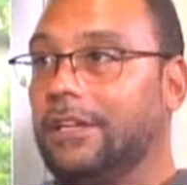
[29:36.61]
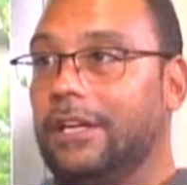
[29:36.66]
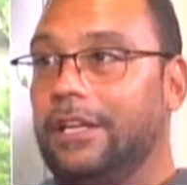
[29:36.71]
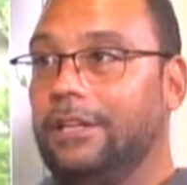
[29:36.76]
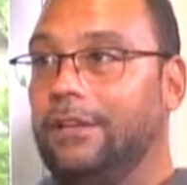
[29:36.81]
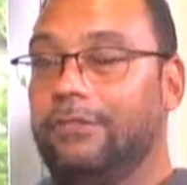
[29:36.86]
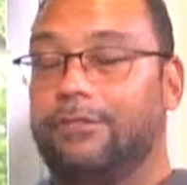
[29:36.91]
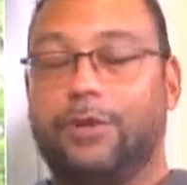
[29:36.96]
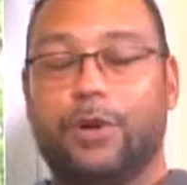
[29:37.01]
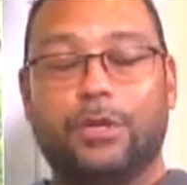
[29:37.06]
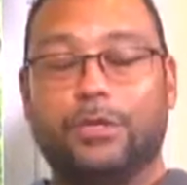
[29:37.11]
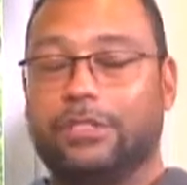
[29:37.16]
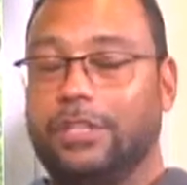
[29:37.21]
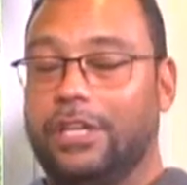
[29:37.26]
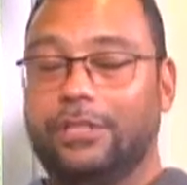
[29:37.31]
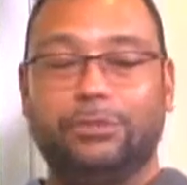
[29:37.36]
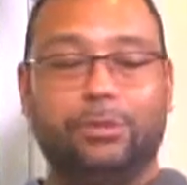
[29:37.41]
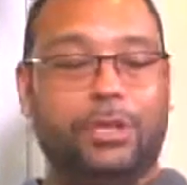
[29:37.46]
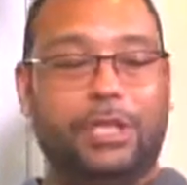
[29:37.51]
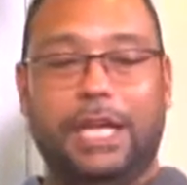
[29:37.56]
In the first
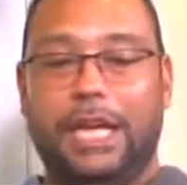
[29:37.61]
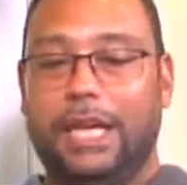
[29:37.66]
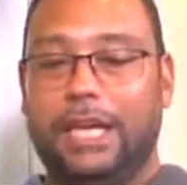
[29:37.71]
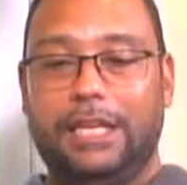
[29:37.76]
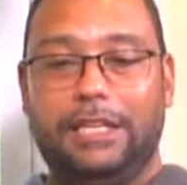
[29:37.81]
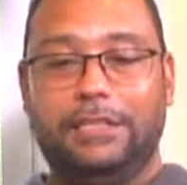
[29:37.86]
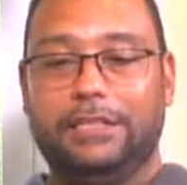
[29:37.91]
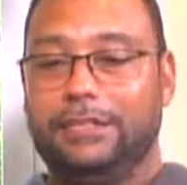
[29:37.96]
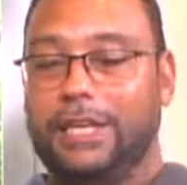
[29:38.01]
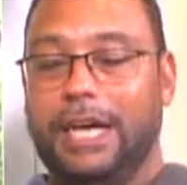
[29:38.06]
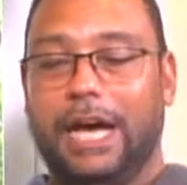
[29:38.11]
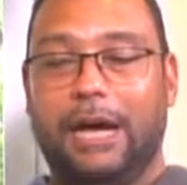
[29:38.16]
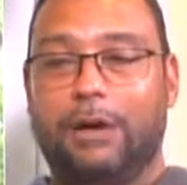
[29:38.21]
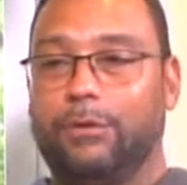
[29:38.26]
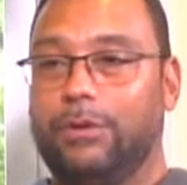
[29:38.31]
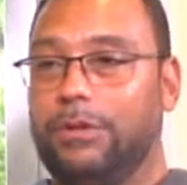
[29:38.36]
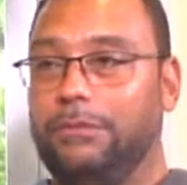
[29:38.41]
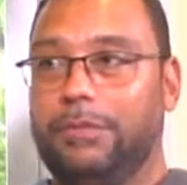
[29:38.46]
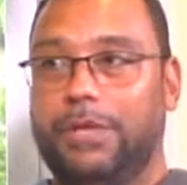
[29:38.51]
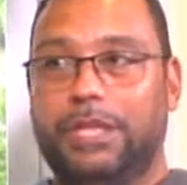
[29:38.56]
100 days, I
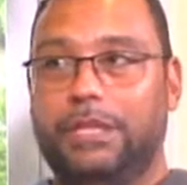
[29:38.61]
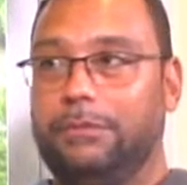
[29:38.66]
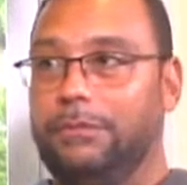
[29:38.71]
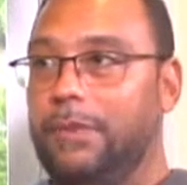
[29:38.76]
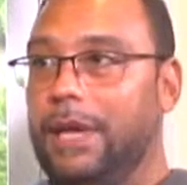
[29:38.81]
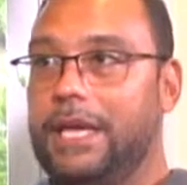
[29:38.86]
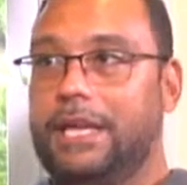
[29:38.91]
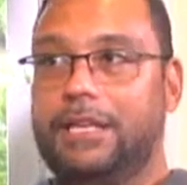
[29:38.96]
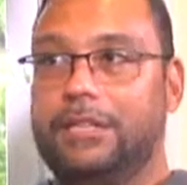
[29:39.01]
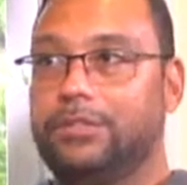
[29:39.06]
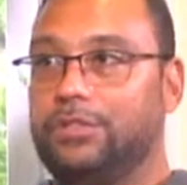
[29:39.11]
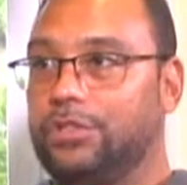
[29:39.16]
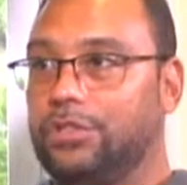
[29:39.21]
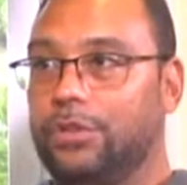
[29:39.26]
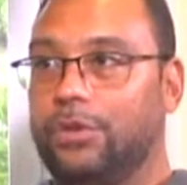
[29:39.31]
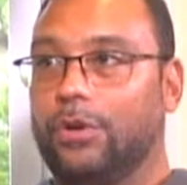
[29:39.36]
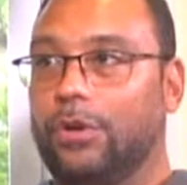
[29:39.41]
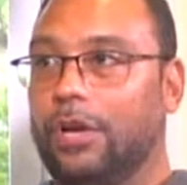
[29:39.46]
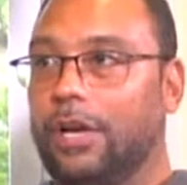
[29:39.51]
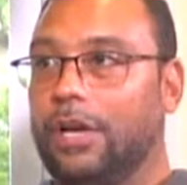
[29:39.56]
would be making
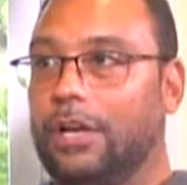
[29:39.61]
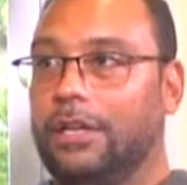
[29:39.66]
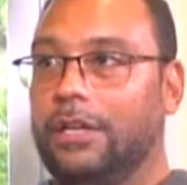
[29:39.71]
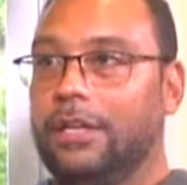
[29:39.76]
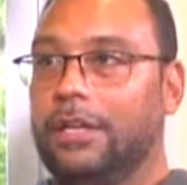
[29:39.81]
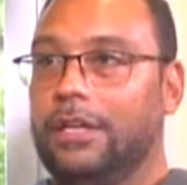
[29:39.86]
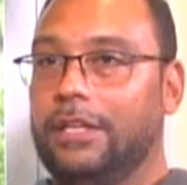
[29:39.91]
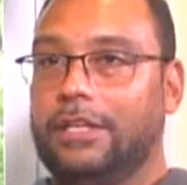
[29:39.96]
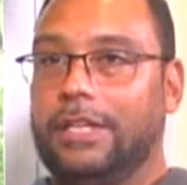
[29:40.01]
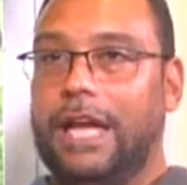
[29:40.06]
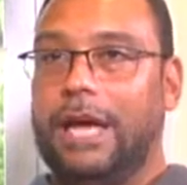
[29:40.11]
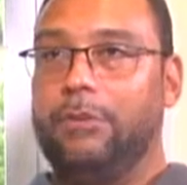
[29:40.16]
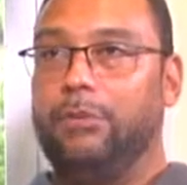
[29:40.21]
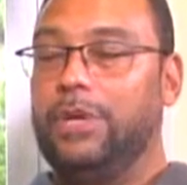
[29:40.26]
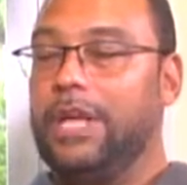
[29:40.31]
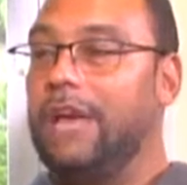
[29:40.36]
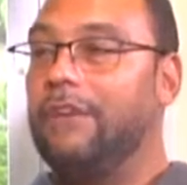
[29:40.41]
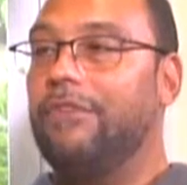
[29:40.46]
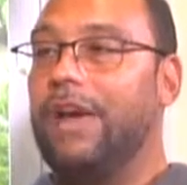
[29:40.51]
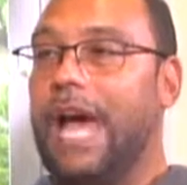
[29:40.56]
sure that
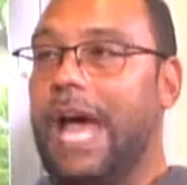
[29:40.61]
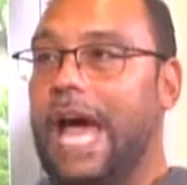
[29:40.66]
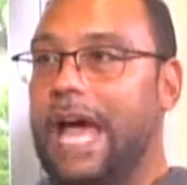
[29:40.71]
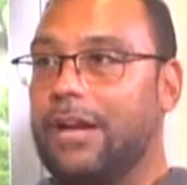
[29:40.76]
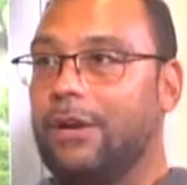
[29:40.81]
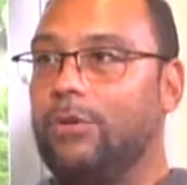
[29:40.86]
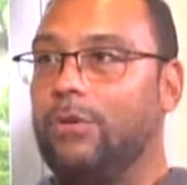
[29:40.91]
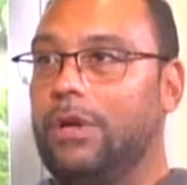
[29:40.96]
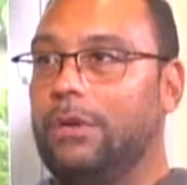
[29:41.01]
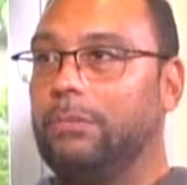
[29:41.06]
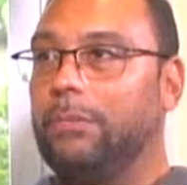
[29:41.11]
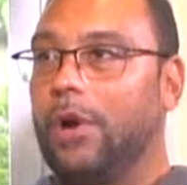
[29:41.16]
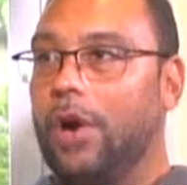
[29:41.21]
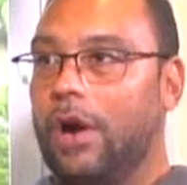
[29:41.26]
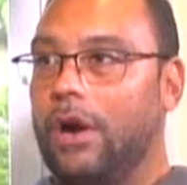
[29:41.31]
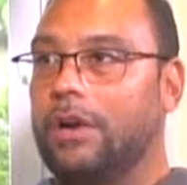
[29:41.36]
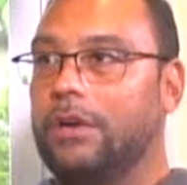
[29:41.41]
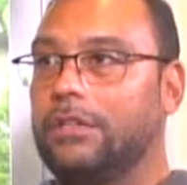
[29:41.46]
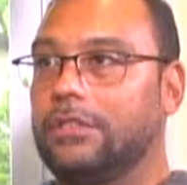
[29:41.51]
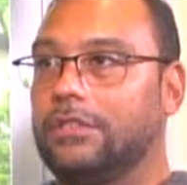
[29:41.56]
we have adequate
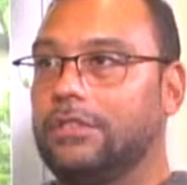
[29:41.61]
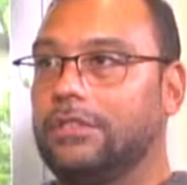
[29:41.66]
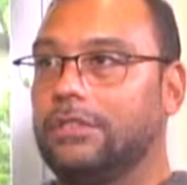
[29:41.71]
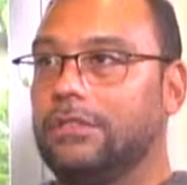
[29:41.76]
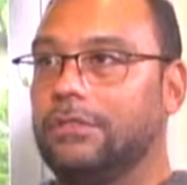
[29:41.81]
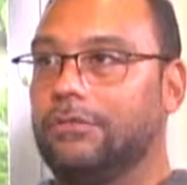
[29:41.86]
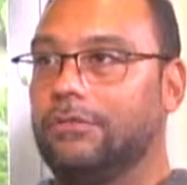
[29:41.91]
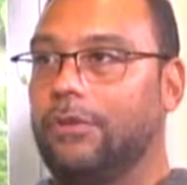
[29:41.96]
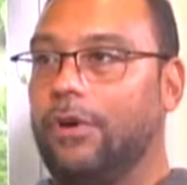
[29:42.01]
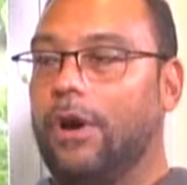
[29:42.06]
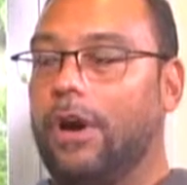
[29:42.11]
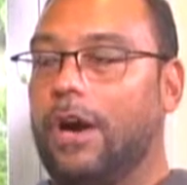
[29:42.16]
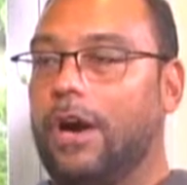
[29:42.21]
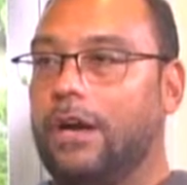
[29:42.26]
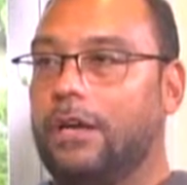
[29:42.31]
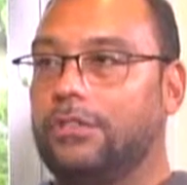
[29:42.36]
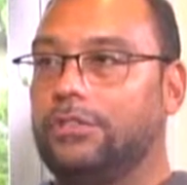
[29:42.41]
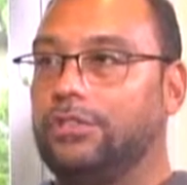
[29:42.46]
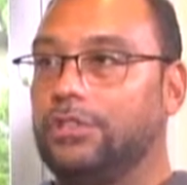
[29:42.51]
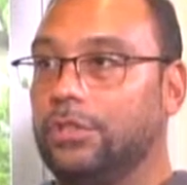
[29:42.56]
parks for
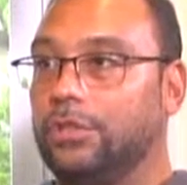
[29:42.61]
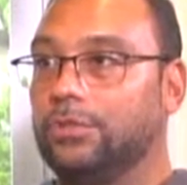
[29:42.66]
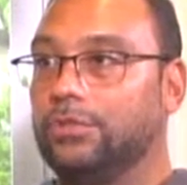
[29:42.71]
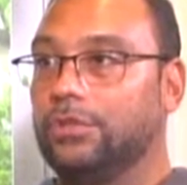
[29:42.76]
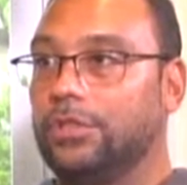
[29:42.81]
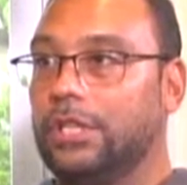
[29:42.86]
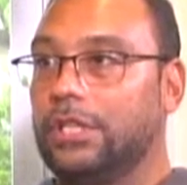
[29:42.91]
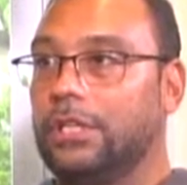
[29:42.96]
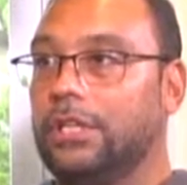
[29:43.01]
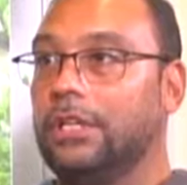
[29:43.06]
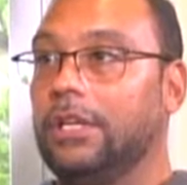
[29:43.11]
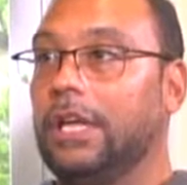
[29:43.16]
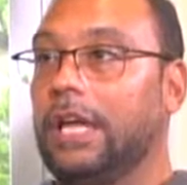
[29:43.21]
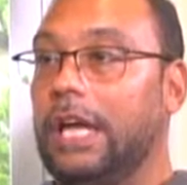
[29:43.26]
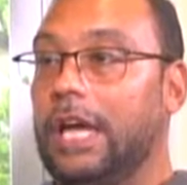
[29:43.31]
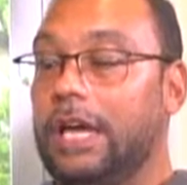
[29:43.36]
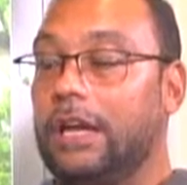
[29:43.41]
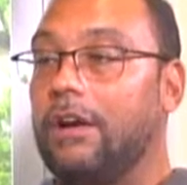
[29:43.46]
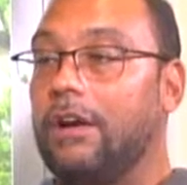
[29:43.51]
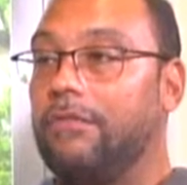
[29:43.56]
our children
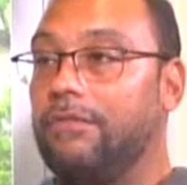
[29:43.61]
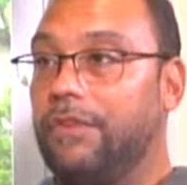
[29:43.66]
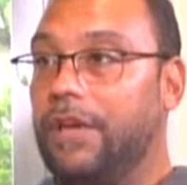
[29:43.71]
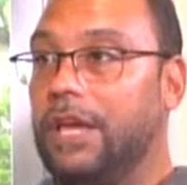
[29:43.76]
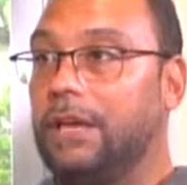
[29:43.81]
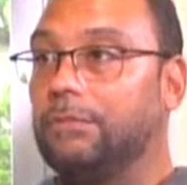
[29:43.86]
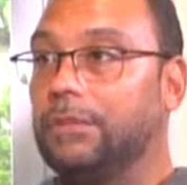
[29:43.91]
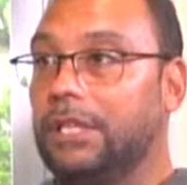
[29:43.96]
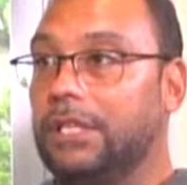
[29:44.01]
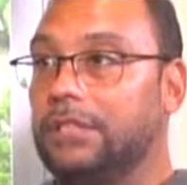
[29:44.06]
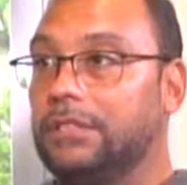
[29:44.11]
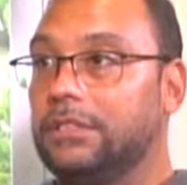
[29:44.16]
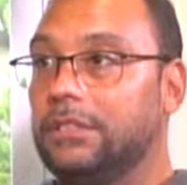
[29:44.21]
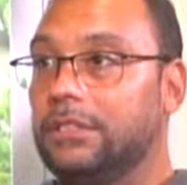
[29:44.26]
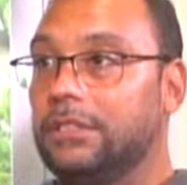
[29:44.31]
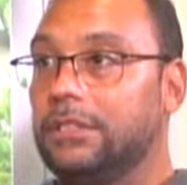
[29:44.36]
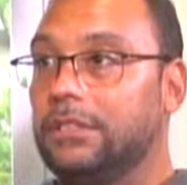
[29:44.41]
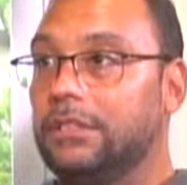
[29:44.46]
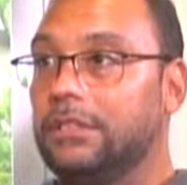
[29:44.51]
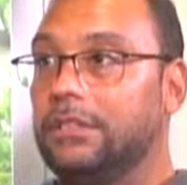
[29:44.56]
and our families.
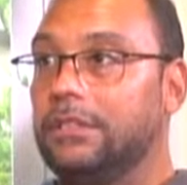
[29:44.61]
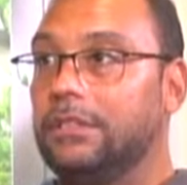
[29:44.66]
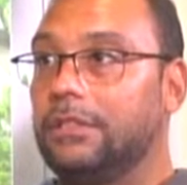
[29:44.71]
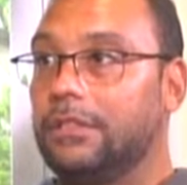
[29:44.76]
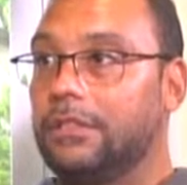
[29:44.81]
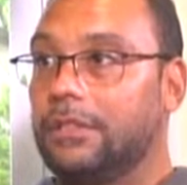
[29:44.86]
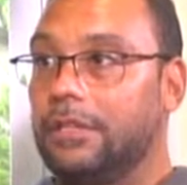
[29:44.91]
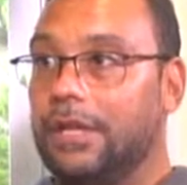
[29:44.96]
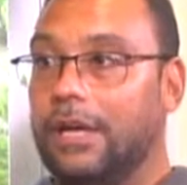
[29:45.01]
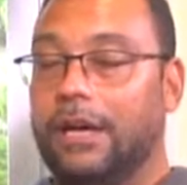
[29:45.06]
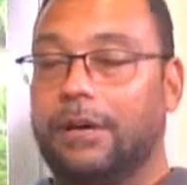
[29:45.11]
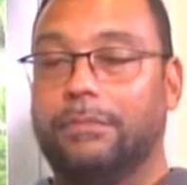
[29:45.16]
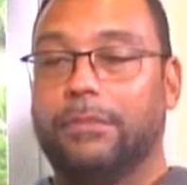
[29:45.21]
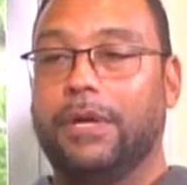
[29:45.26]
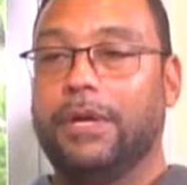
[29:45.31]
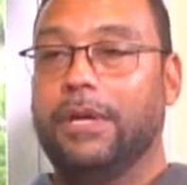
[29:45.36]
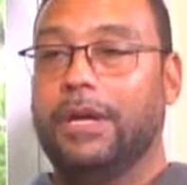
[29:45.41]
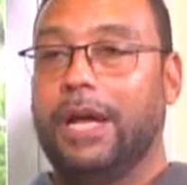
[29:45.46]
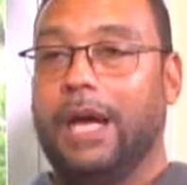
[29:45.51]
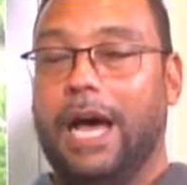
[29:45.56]

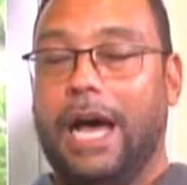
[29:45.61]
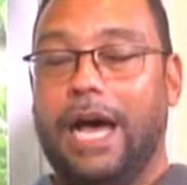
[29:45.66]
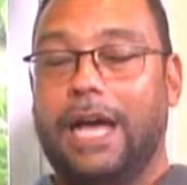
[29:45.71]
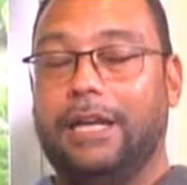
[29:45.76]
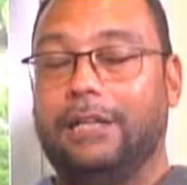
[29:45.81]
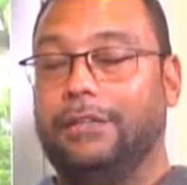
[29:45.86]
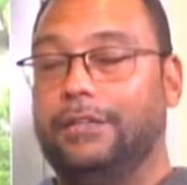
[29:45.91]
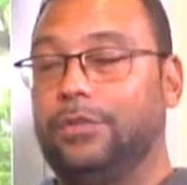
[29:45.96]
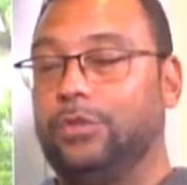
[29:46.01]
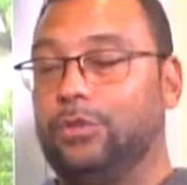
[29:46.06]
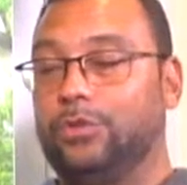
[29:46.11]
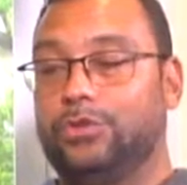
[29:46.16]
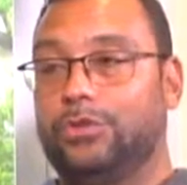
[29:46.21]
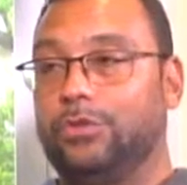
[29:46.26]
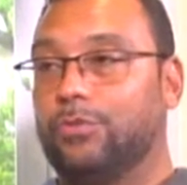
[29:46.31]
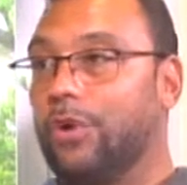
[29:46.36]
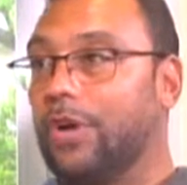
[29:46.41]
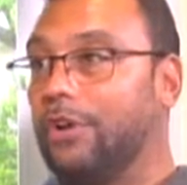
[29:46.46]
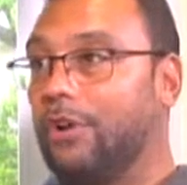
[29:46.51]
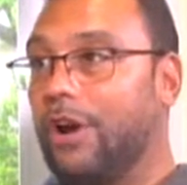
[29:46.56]
I used
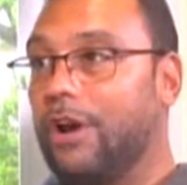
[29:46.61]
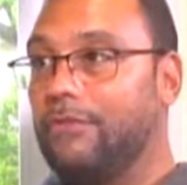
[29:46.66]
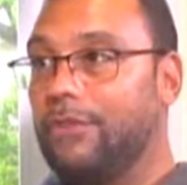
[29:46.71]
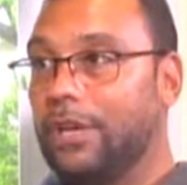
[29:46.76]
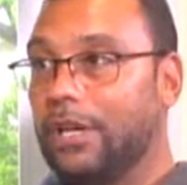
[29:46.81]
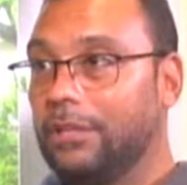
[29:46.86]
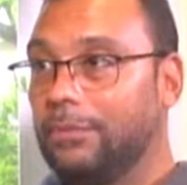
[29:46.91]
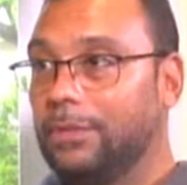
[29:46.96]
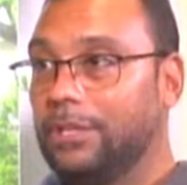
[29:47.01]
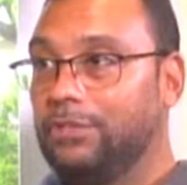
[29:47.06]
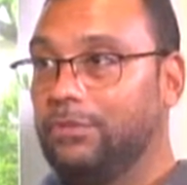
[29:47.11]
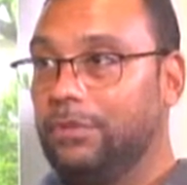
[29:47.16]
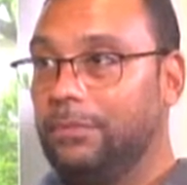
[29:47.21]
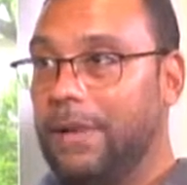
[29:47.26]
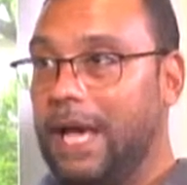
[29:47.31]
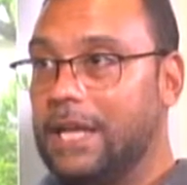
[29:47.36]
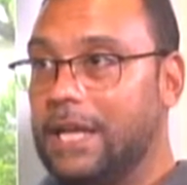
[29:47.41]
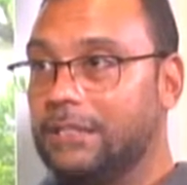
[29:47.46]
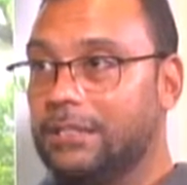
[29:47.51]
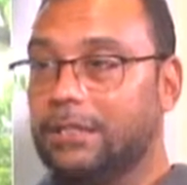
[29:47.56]
to run Hartford Elementary
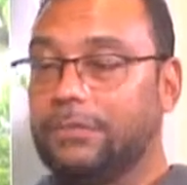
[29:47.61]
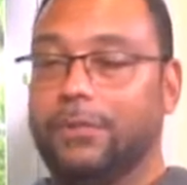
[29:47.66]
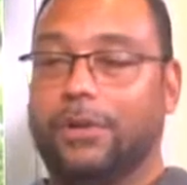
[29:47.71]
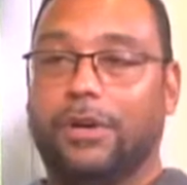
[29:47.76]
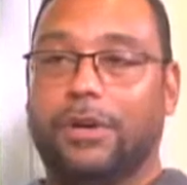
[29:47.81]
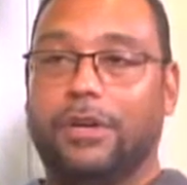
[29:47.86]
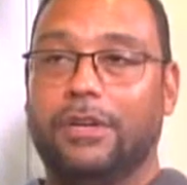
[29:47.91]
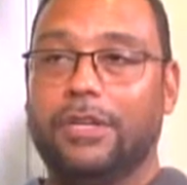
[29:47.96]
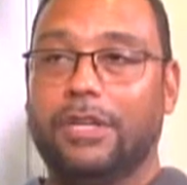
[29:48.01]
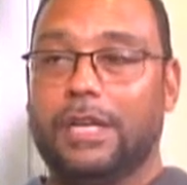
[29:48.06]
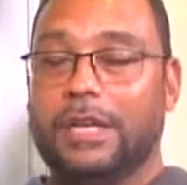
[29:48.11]
basketball.